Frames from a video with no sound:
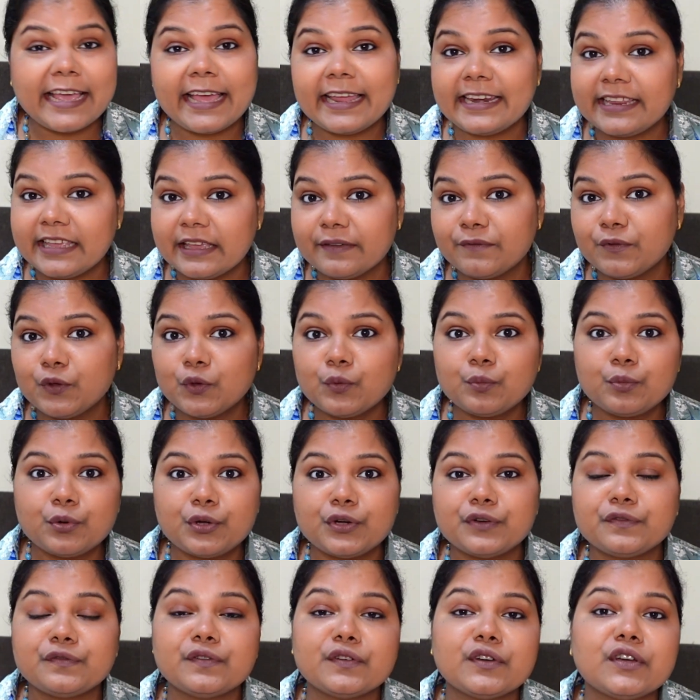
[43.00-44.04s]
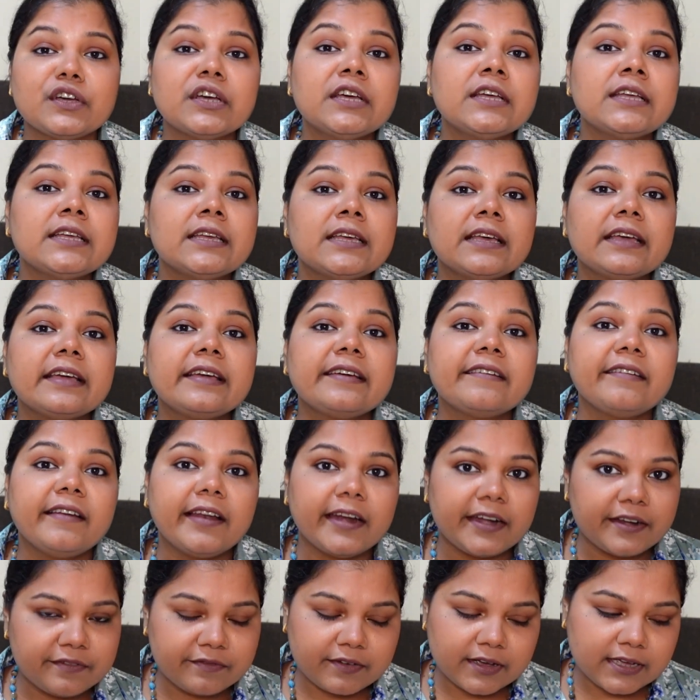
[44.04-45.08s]
and give you more of a
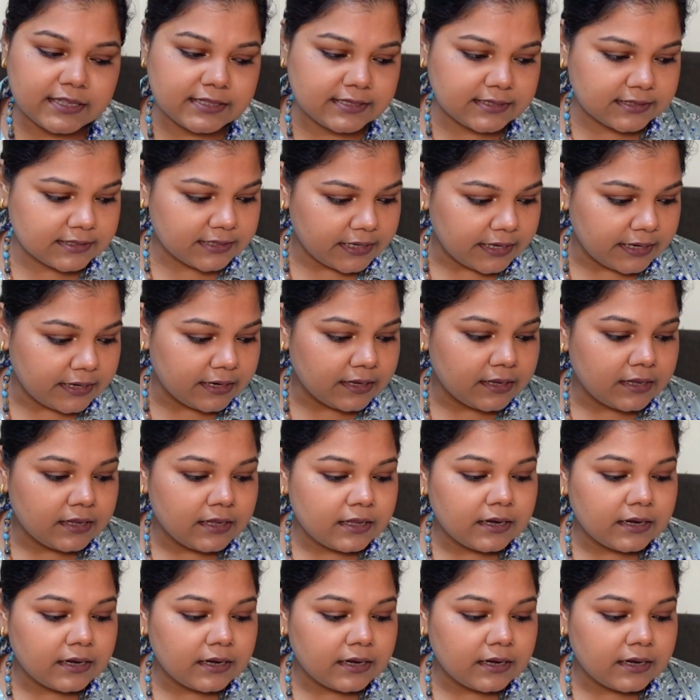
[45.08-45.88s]
clarified skin.